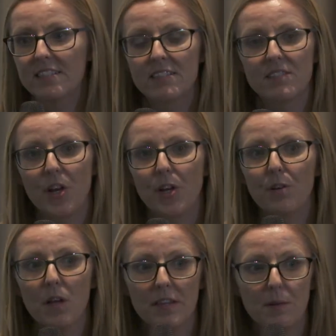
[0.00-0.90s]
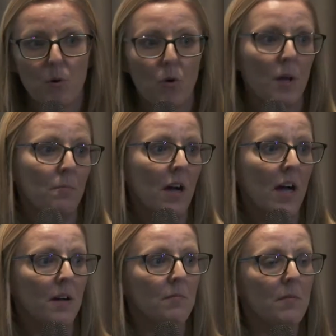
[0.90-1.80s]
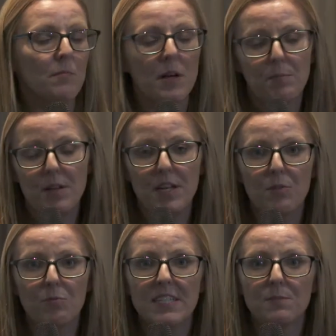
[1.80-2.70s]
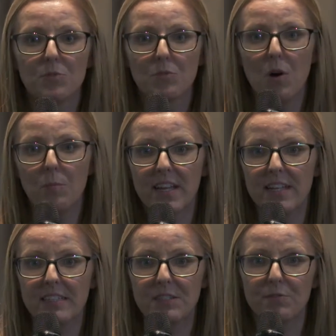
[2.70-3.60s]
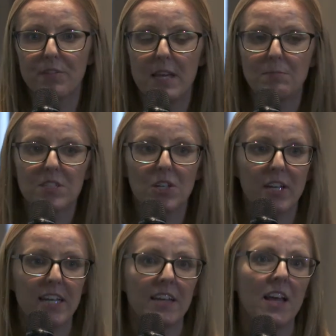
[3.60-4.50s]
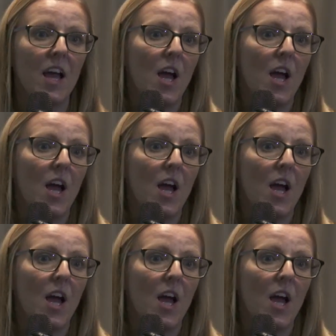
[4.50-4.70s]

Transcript: So the employer might be a reasonable obligation for them to look at